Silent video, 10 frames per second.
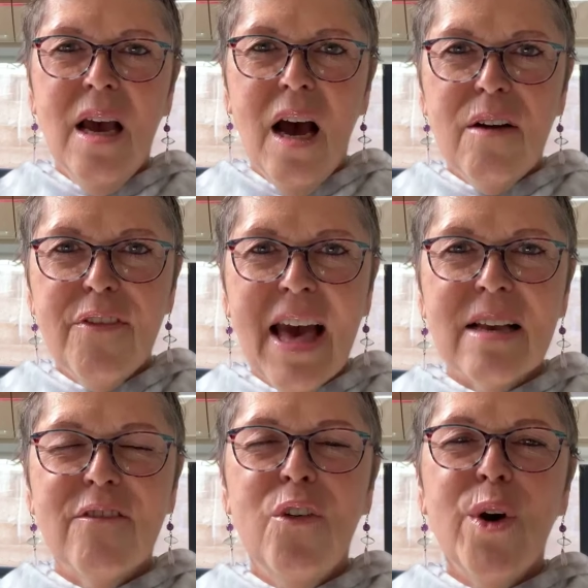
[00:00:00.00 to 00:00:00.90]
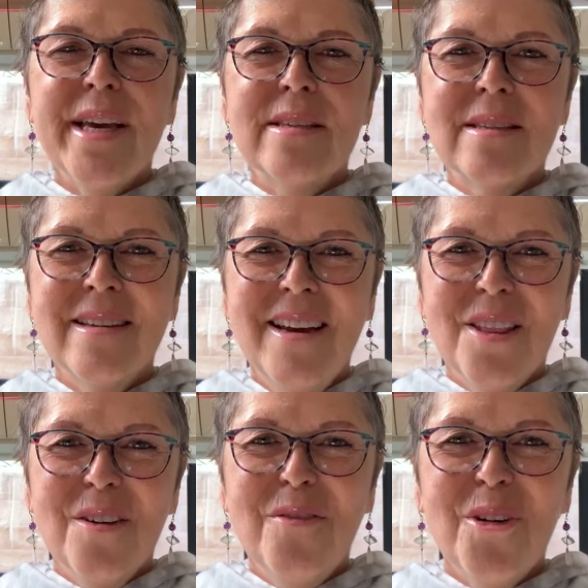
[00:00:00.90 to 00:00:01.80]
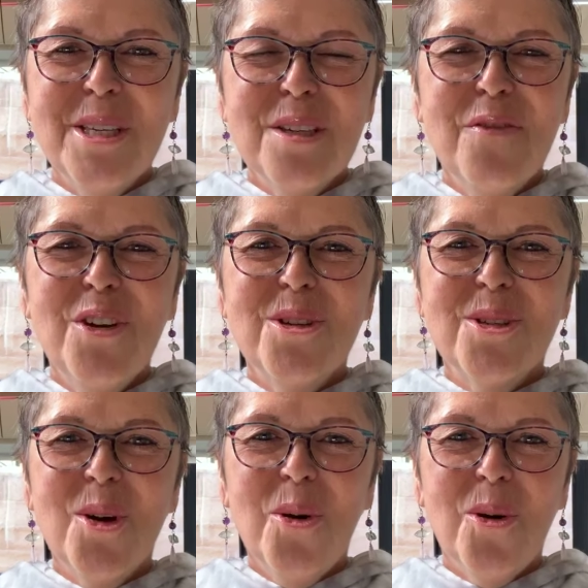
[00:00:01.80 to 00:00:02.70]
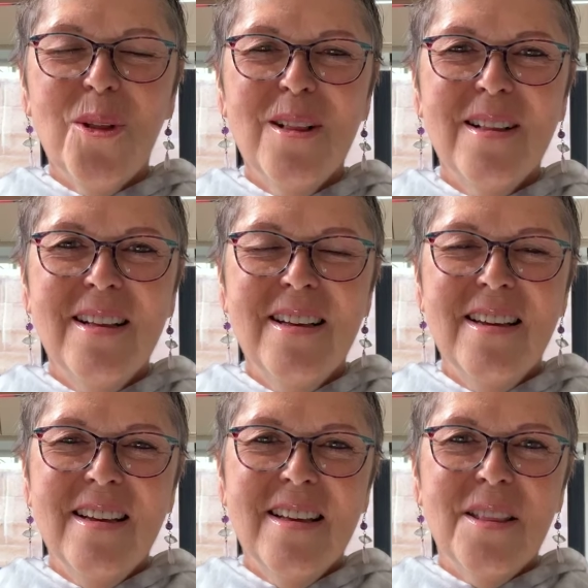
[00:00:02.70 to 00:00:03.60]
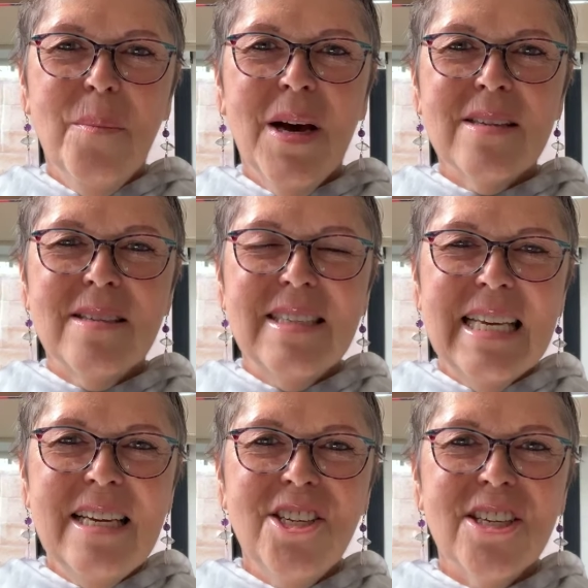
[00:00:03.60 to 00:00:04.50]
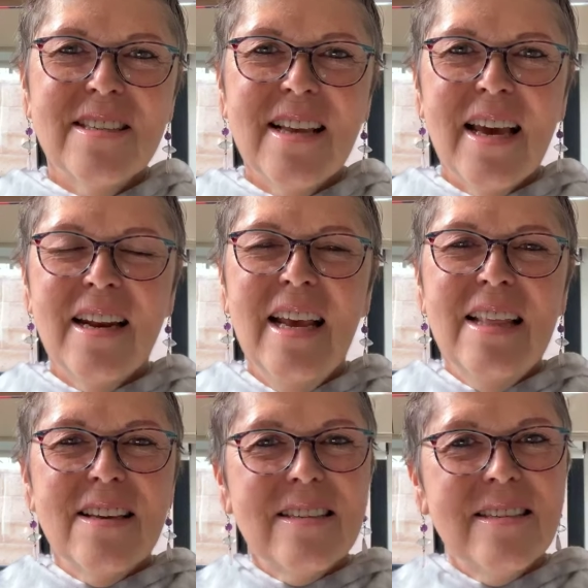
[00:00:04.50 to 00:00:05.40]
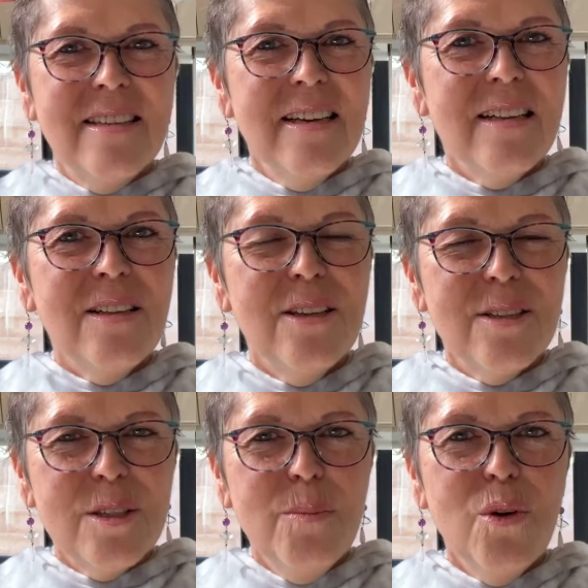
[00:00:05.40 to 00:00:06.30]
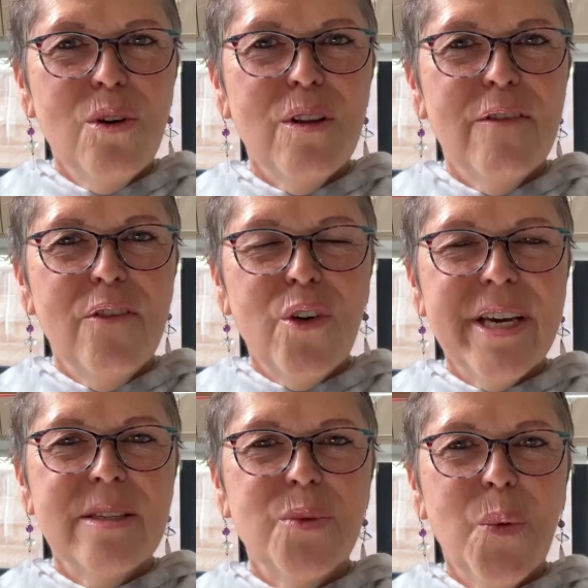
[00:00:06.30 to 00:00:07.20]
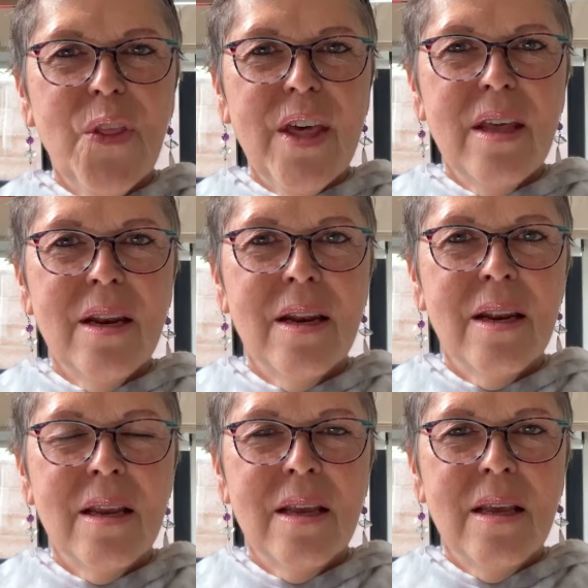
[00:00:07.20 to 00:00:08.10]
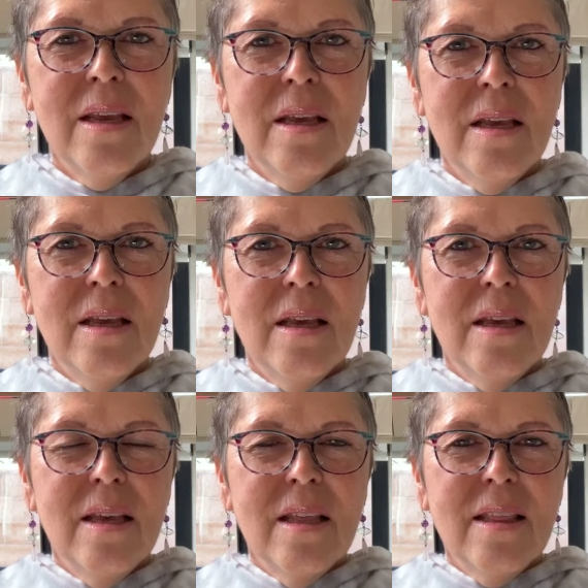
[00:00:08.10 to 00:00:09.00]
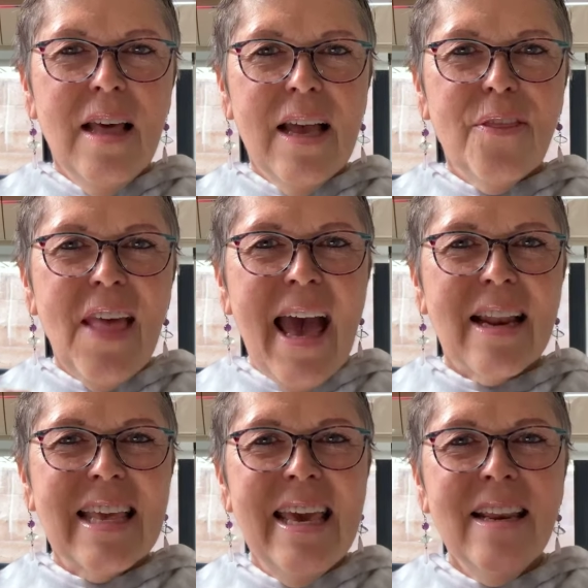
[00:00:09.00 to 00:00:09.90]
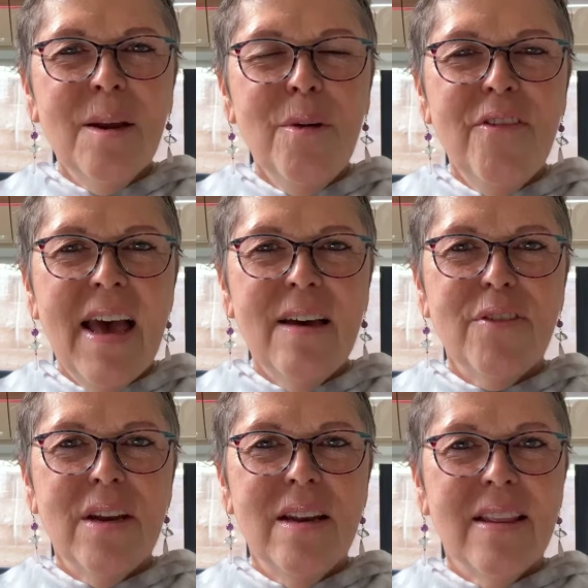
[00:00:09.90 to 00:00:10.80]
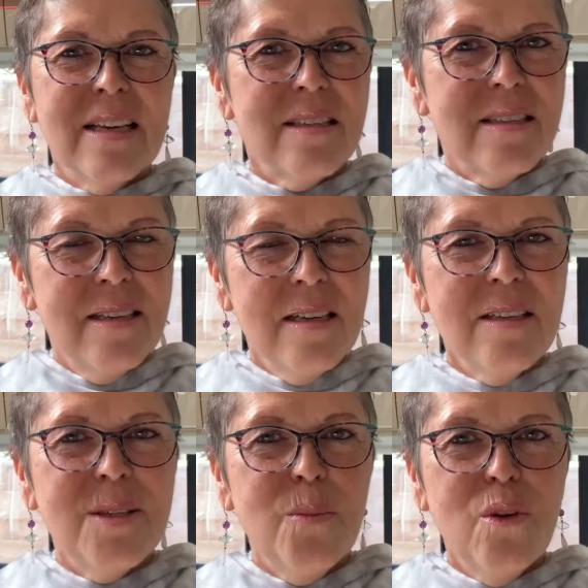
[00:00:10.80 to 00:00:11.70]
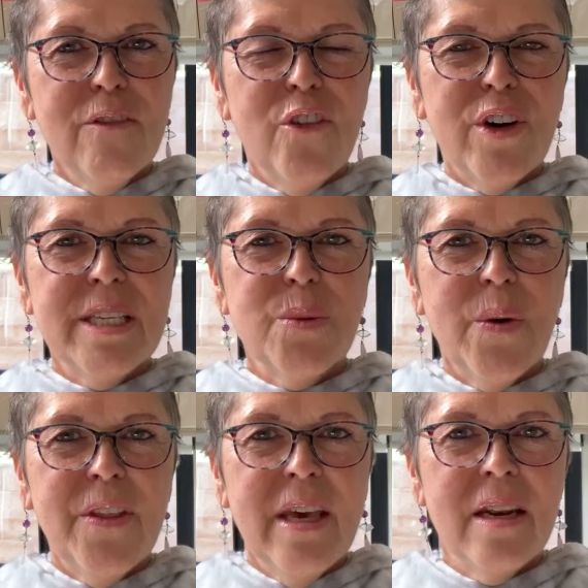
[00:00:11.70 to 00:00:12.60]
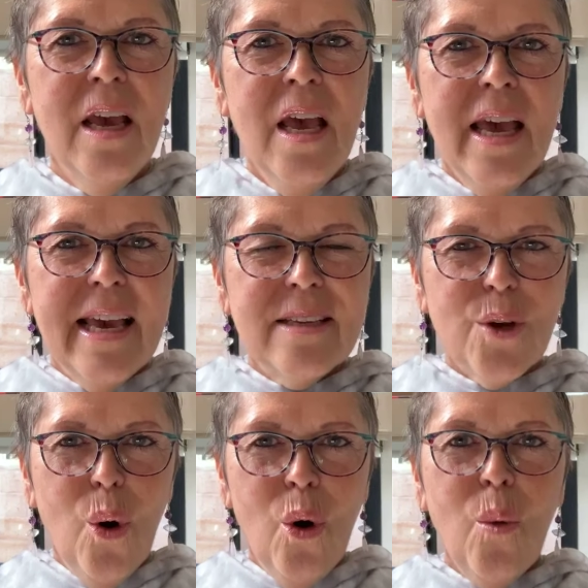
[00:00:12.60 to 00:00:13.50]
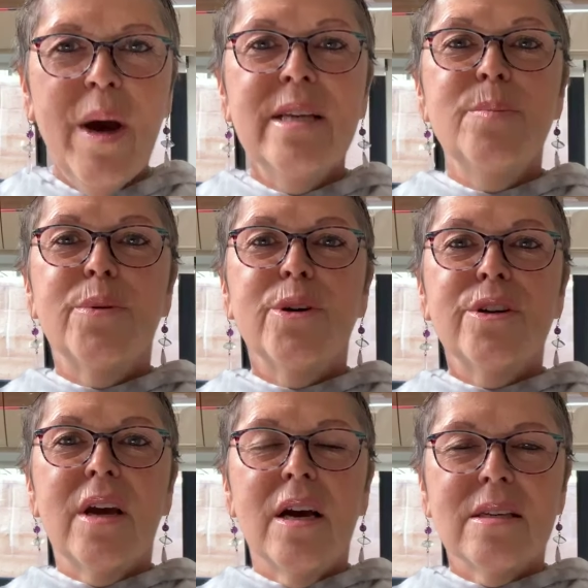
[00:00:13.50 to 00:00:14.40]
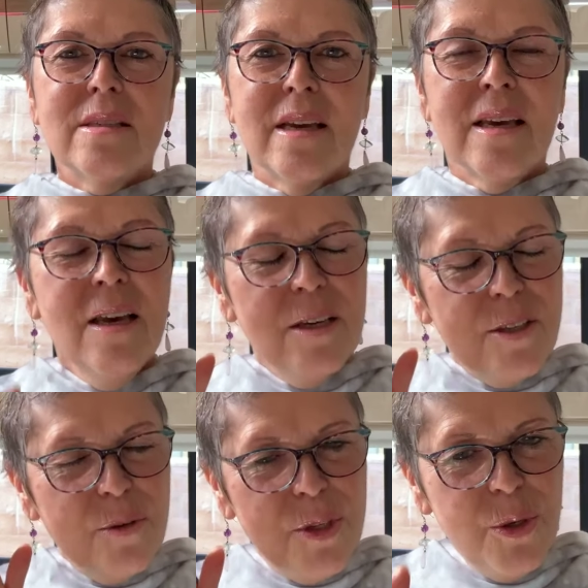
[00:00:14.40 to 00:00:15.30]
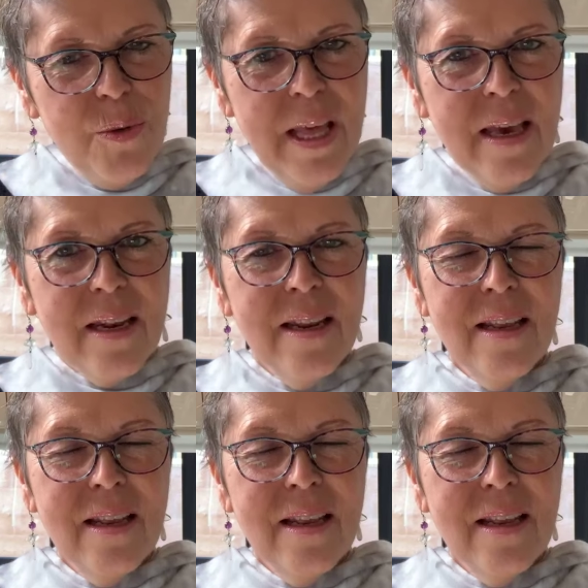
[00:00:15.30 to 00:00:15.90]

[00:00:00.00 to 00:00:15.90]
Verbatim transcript: of that voice, the voice of your soul. The master teacher said, the still small voice within. That that kingdom of heaven, that still small voice within is always broadcasting. So tune in